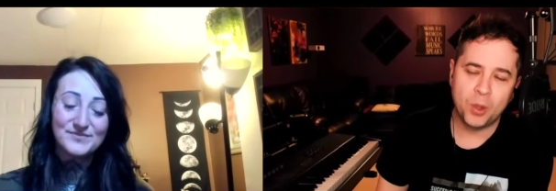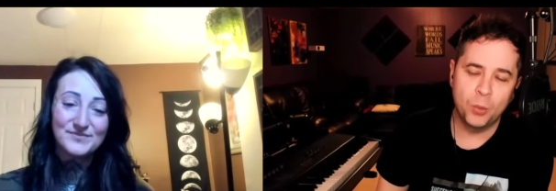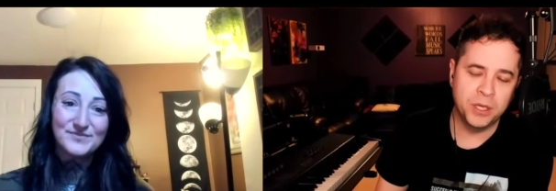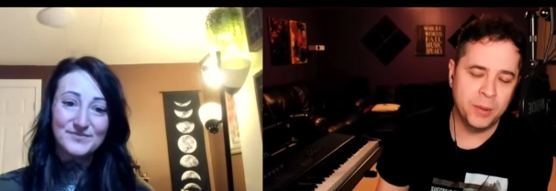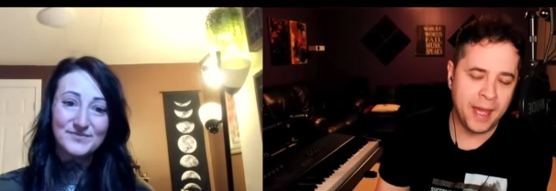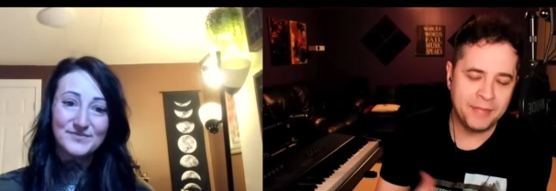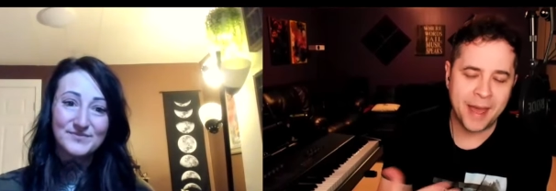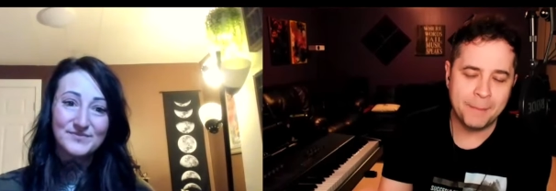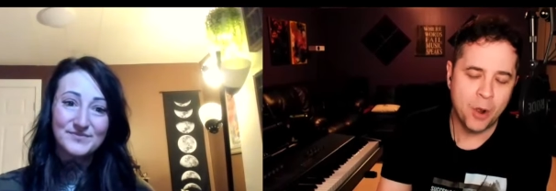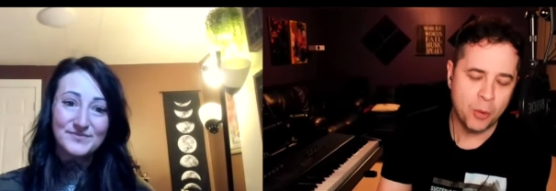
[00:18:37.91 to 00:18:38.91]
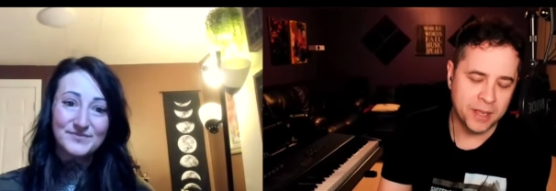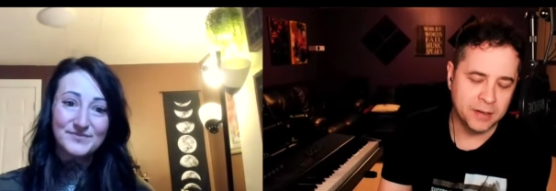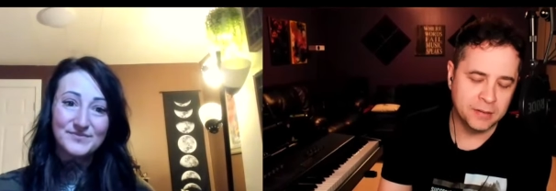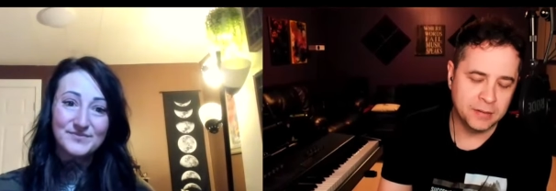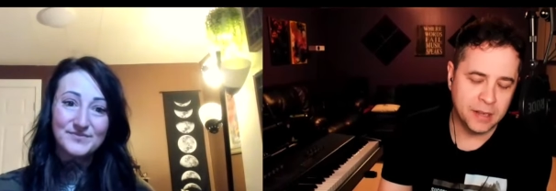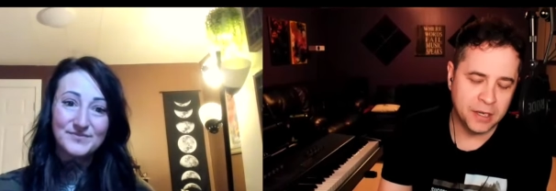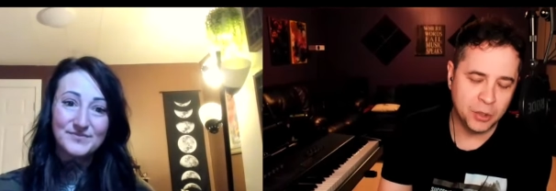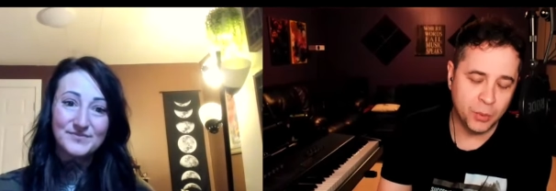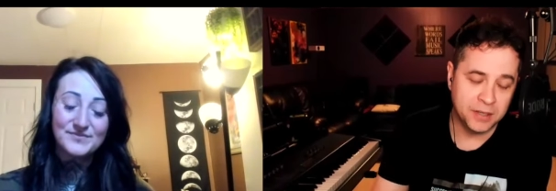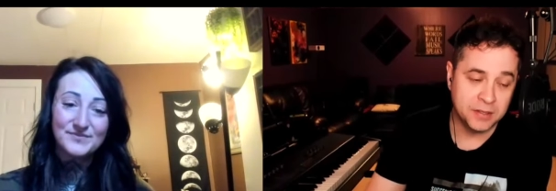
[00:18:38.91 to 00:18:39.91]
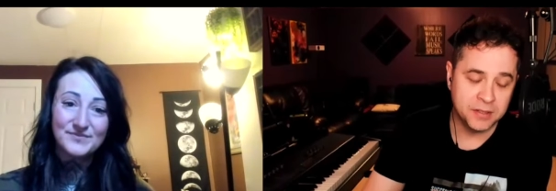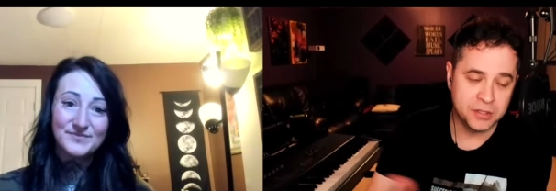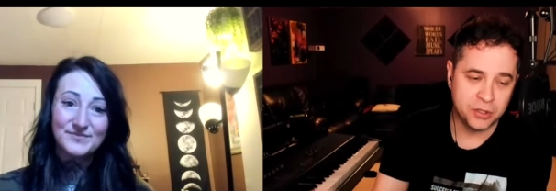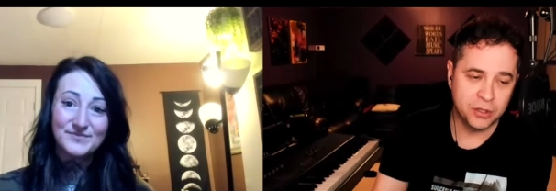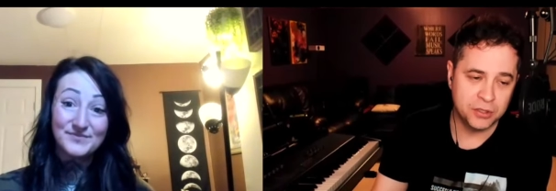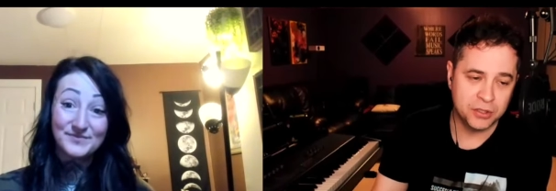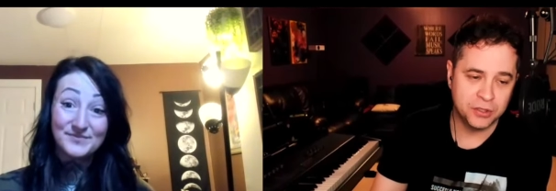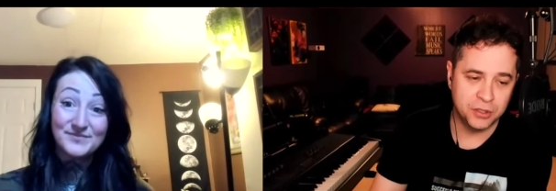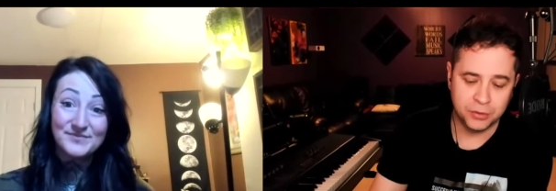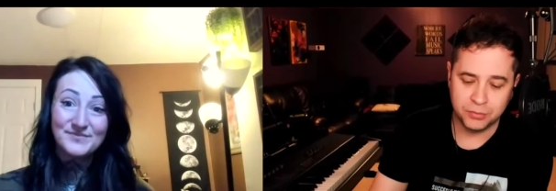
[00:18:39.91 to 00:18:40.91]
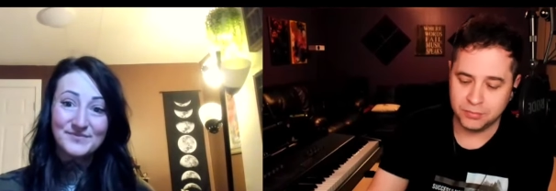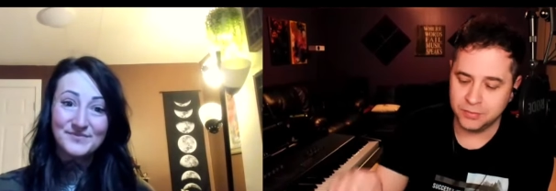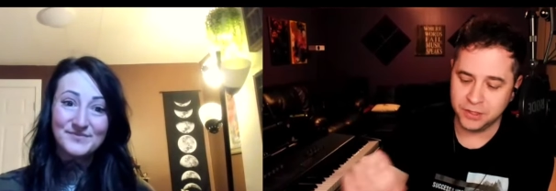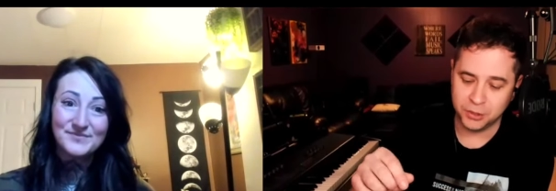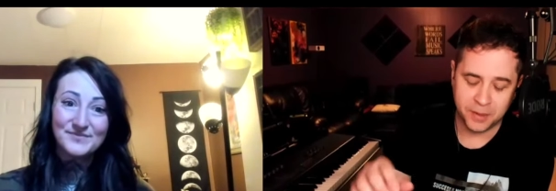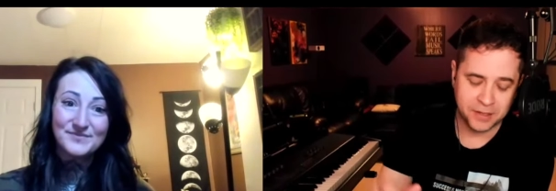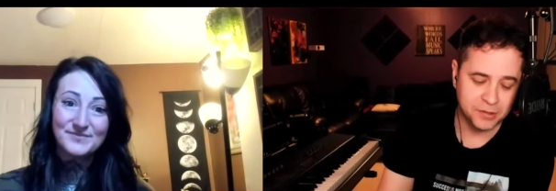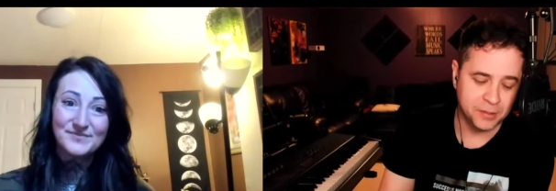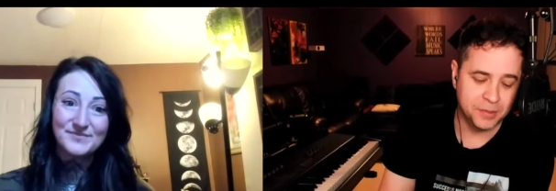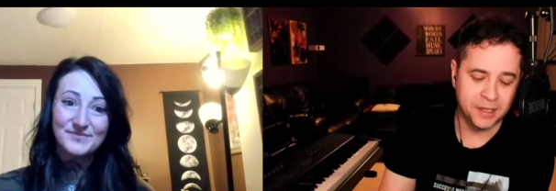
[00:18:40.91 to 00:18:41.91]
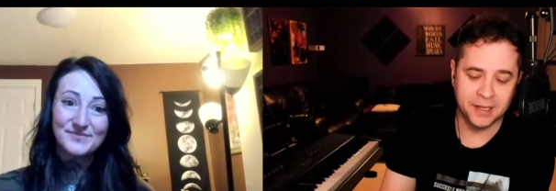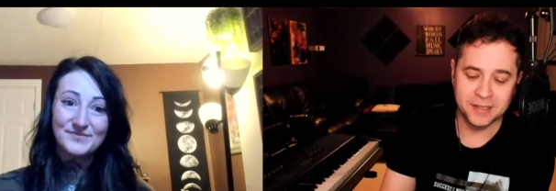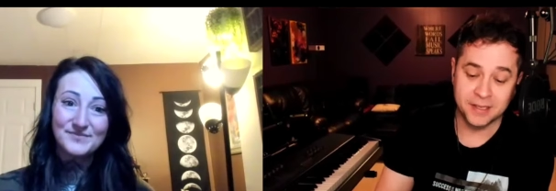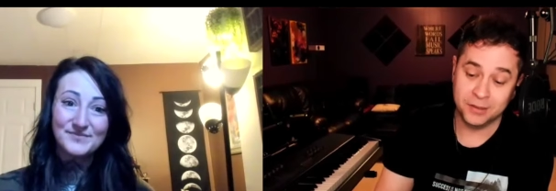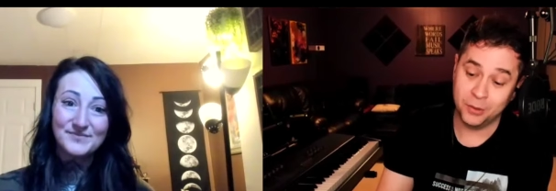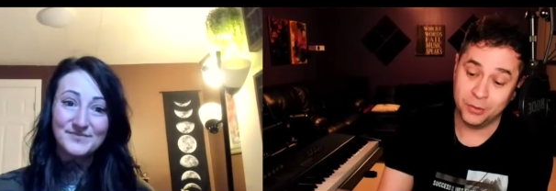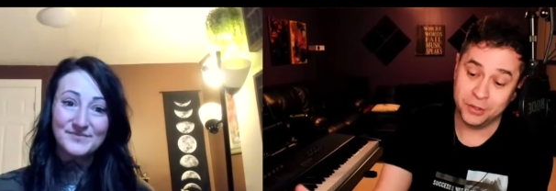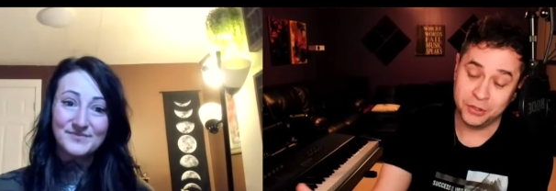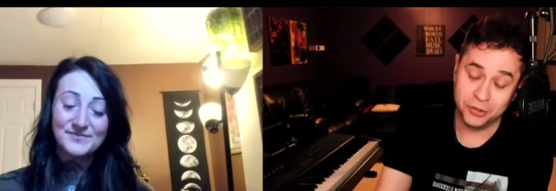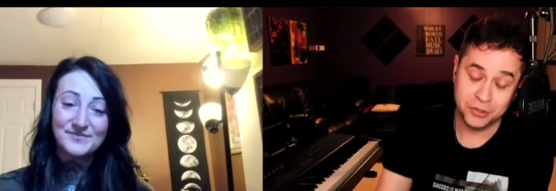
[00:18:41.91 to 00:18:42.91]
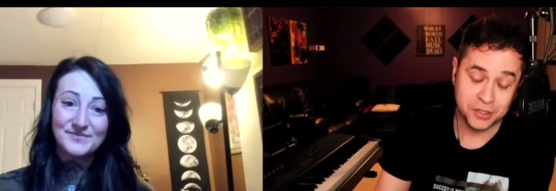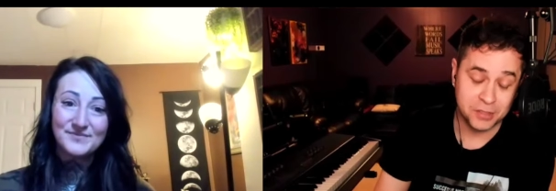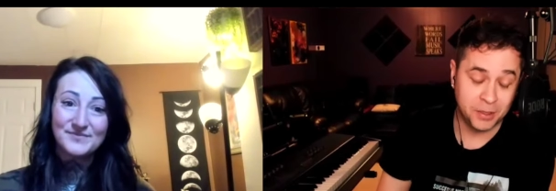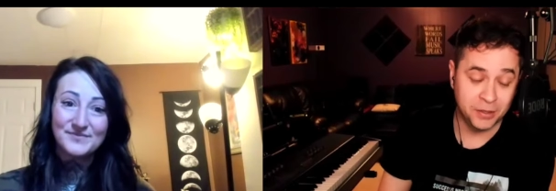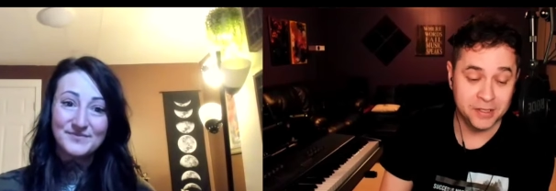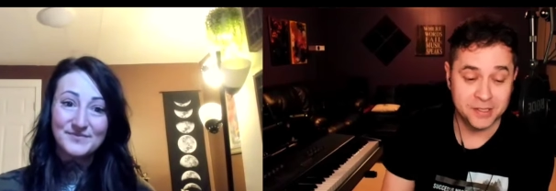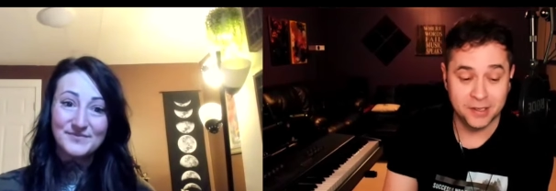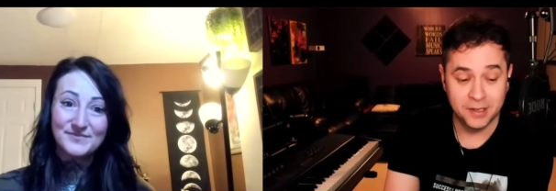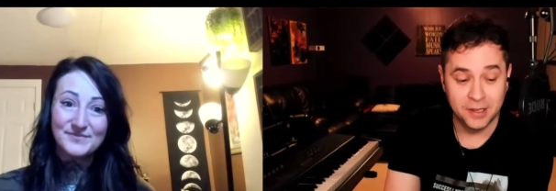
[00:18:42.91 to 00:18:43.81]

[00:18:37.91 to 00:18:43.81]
Speaker 1: when you had that moment, and you went to this church, you did your pendulum thing, it said, go to the church experience